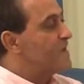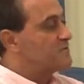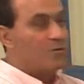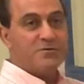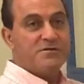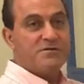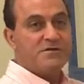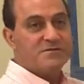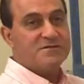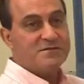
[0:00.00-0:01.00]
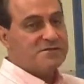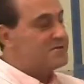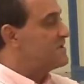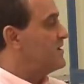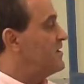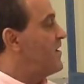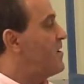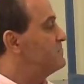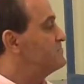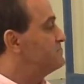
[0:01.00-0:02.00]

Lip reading: So this is a